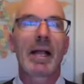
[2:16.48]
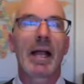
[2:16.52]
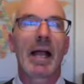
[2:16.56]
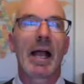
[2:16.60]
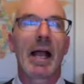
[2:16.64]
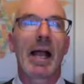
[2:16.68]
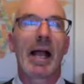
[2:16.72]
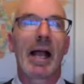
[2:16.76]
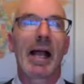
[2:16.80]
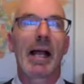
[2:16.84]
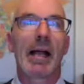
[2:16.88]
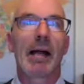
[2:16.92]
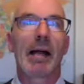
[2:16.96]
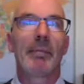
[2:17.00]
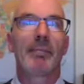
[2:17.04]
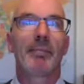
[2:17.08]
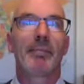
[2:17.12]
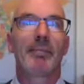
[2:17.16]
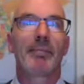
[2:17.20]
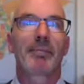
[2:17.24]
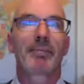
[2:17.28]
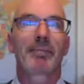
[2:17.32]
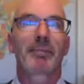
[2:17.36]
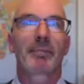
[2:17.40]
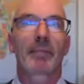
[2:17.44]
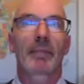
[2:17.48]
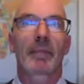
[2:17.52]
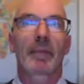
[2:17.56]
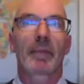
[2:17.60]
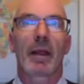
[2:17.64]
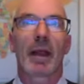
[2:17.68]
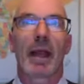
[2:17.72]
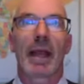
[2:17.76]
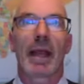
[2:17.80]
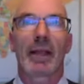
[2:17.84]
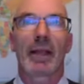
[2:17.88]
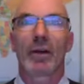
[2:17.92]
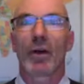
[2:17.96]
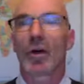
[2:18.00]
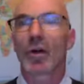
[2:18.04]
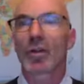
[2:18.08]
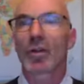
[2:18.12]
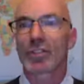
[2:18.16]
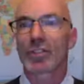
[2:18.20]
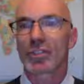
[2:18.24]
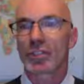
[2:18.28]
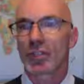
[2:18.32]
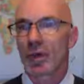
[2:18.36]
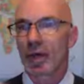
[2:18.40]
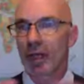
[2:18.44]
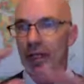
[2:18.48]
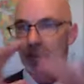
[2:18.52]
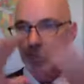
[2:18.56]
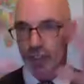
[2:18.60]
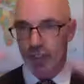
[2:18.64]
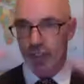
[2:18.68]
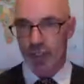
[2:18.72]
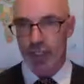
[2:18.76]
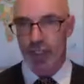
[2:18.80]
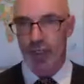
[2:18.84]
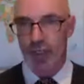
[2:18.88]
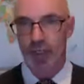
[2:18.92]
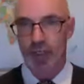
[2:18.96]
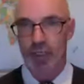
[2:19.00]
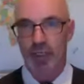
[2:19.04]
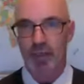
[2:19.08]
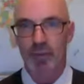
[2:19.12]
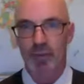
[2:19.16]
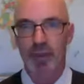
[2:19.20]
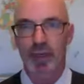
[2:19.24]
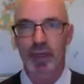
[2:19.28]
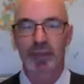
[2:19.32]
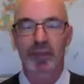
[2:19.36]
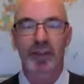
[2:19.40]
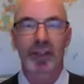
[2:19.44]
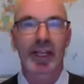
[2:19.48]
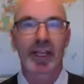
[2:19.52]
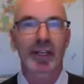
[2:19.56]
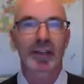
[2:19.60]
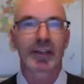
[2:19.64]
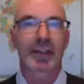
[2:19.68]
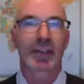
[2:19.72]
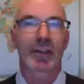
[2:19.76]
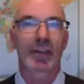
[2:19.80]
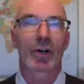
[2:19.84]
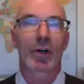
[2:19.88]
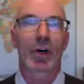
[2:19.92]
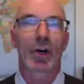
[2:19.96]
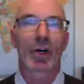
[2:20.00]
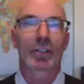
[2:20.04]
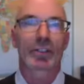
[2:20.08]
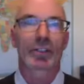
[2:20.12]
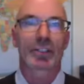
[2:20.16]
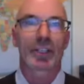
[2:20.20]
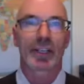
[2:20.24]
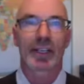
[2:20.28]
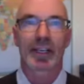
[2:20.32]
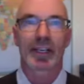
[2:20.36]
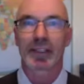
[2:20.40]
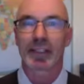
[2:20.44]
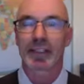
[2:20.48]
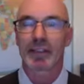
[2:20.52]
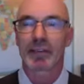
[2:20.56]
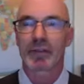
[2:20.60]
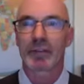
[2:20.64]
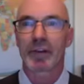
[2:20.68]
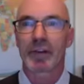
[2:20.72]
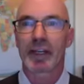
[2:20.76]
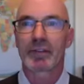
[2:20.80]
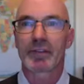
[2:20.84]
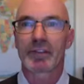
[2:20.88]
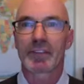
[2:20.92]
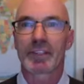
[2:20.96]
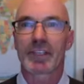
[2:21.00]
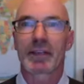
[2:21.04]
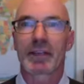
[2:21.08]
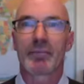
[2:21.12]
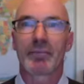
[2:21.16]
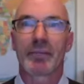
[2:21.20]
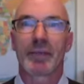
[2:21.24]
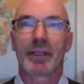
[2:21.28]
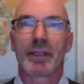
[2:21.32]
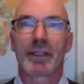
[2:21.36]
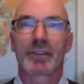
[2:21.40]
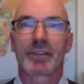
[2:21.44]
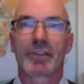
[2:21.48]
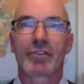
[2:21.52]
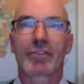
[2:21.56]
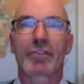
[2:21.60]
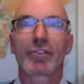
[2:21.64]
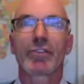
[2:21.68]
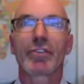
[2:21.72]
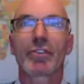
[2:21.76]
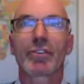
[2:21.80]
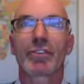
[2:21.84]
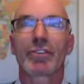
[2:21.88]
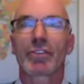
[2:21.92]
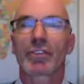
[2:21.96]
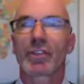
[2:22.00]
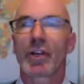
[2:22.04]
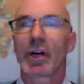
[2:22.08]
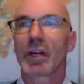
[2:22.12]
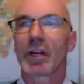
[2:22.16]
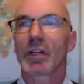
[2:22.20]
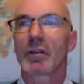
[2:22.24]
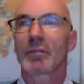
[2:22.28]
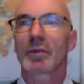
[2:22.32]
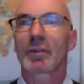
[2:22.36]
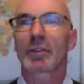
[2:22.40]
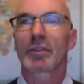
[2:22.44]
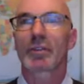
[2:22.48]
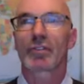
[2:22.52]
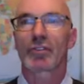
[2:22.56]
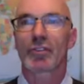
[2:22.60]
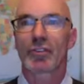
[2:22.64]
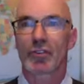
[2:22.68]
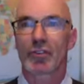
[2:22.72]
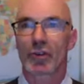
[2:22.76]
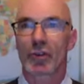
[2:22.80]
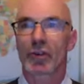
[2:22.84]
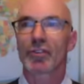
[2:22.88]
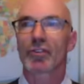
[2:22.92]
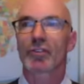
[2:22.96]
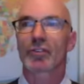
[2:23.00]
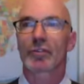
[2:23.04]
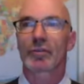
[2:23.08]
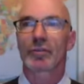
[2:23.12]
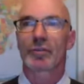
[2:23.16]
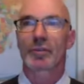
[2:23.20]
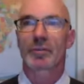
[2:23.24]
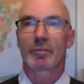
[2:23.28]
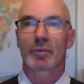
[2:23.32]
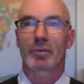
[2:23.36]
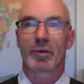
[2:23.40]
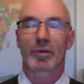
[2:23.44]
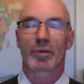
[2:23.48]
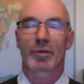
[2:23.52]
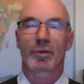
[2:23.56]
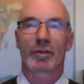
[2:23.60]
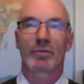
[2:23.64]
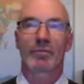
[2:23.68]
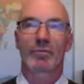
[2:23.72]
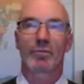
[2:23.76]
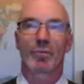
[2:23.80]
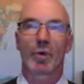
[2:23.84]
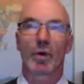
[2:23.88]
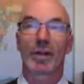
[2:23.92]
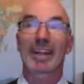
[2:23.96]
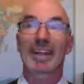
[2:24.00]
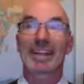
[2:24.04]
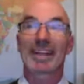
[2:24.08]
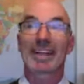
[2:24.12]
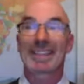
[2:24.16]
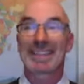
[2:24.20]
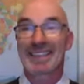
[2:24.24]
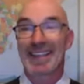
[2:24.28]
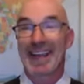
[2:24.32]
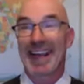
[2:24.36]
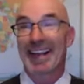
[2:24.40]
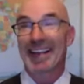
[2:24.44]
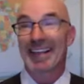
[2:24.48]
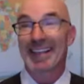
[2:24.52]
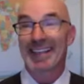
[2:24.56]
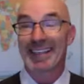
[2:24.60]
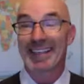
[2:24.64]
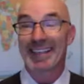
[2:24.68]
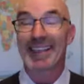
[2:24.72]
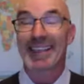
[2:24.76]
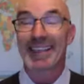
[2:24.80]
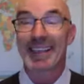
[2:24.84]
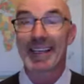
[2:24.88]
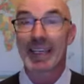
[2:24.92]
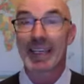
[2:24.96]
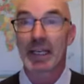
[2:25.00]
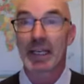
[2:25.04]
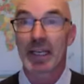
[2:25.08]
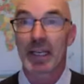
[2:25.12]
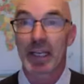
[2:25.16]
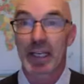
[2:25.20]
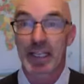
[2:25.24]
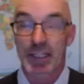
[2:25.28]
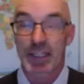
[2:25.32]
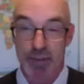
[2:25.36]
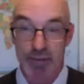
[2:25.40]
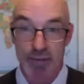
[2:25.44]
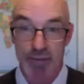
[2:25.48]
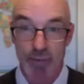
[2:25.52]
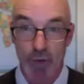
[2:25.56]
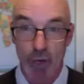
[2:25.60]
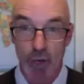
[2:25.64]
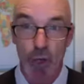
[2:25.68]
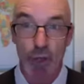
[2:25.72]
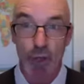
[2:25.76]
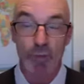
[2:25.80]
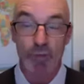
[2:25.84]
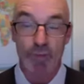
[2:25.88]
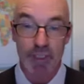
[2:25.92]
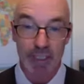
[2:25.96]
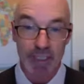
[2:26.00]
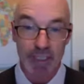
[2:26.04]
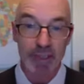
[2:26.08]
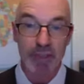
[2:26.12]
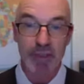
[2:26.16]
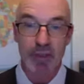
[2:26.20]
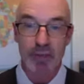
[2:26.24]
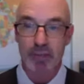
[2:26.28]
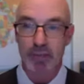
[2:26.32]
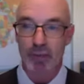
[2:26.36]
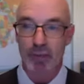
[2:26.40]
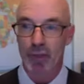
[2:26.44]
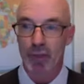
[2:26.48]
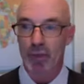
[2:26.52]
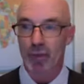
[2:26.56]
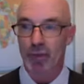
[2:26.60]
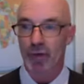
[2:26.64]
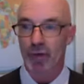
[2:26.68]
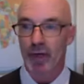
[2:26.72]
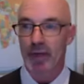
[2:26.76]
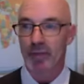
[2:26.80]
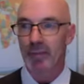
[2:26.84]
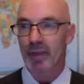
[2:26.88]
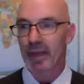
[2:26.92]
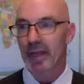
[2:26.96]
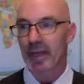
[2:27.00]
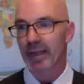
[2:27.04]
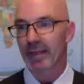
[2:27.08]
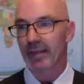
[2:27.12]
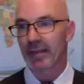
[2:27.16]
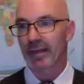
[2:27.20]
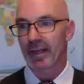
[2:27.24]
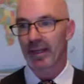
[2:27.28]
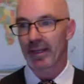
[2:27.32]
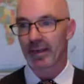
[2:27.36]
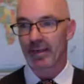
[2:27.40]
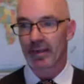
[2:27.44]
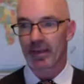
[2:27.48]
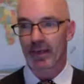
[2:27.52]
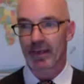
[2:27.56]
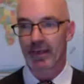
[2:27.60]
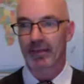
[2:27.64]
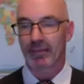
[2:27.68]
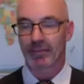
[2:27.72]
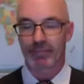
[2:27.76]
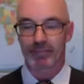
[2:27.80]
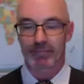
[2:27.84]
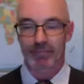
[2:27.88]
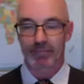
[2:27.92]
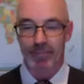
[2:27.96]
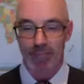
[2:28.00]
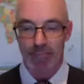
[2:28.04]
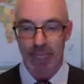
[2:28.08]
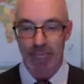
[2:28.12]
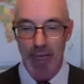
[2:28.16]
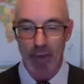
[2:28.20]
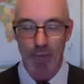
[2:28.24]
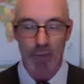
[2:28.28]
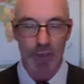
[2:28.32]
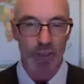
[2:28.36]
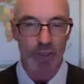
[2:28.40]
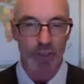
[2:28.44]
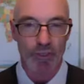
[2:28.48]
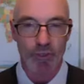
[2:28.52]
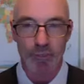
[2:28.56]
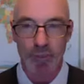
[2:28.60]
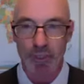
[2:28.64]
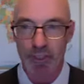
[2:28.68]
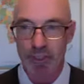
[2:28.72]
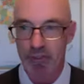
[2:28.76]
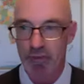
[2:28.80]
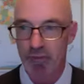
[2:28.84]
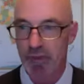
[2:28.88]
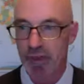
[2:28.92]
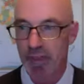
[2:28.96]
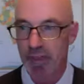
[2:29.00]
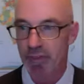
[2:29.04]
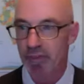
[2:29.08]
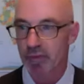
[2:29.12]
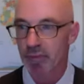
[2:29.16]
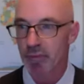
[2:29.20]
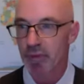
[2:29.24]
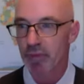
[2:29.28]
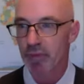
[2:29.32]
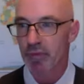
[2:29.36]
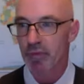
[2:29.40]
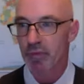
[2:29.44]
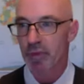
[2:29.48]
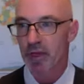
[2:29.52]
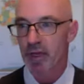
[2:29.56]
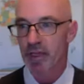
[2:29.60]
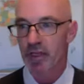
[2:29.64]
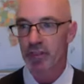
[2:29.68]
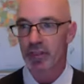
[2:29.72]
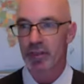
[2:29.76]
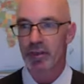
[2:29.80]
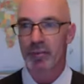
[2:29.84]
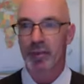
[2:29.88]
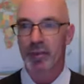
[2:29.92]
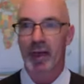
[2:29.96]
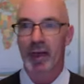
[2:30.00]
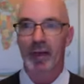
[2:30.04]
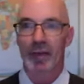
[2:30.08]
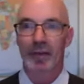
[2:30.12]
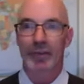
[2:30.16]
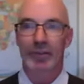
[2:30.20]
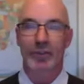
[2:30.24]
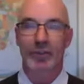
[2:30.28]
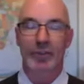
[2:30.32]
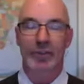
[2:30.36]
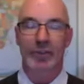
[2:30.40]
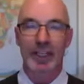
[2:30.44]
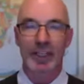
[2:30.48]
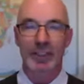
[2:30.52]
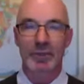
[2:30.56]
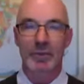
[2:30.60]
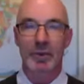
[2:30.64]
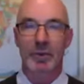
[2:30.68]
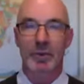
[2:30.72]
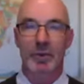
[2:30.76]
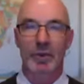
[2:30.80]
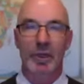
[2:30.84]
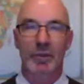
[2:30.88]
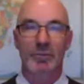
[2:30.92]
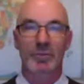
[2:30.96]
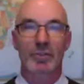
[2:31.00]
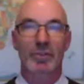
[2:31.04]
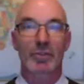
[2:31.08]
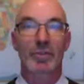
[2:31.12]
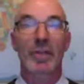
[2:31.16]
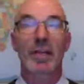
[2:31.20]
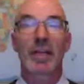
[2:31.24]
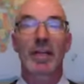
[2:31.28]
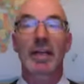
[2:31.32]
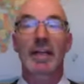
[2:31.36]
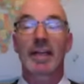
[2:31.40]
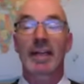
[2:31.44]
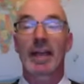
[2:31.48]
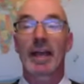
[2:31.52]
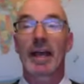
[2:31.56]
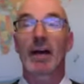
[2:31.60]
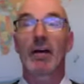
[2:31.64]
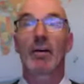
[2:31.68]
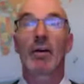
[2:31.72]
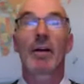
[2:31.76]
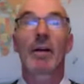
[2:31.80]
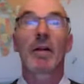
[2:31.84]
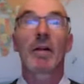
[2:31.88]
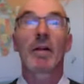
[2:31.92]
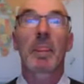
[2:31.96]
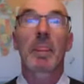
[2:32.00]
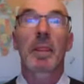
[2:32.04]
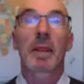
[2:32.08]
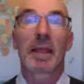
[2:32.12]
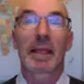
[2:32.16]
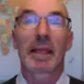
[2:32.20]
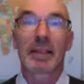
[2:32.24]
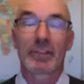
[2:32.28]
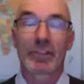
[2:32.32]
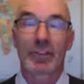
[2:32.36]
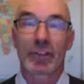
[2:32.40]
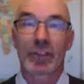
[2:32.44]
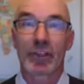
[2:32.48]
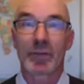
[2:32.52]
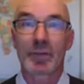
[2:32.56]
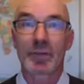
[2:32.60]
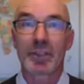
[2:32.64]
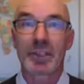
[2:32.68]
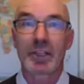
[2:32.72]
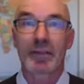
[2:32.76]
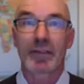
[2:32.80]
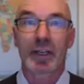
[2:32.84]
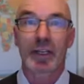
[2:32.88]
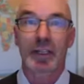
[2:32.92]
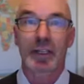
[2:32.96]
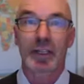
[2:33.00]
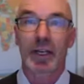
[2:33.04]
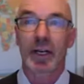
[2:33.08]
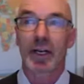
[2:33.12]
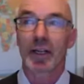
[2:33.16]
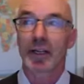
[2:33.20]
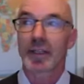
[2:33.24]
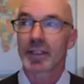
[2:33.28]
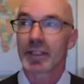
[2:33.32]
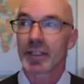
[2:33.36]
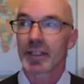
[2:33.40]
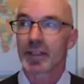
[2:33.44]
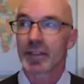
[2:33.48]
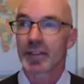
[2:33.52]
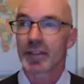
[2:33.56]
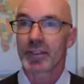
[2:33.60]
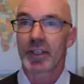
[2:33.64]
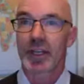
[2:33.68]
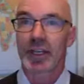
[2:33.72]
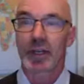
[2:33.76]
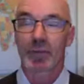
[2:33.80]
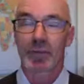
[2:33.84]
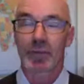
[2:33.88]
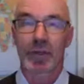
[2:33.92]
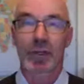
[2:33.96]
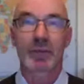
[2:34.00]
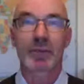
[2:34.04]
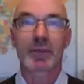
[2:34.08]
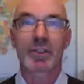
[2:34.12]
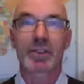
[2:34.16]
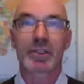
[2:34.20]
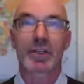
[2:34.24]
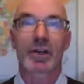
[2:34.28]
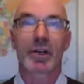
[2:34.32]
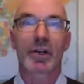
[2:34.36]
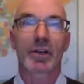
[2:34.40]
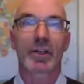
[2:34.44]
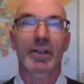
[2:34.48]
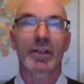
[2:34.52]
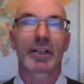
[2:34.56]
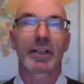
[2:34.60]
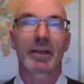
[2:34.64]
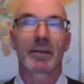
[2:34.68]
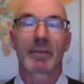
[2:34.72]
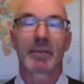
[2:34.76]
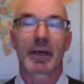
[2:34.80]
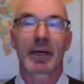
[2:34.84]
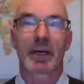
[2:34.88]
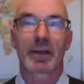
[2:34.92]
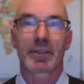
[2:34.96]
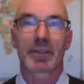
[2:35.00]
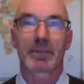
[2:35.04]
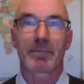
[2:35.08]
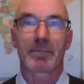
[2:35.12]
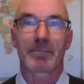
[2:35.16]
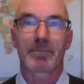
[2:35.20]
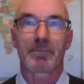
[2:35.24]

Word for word: Um, and also I'll share a little bit at the end of the call today. I'll leave five or ten minutes just to talk about the structure of the program, what exactly is involved in the program, and, and, and how else might you find some information about it. So that's what we're up to. Now, in terms of our content tonight, we're going to be talking about,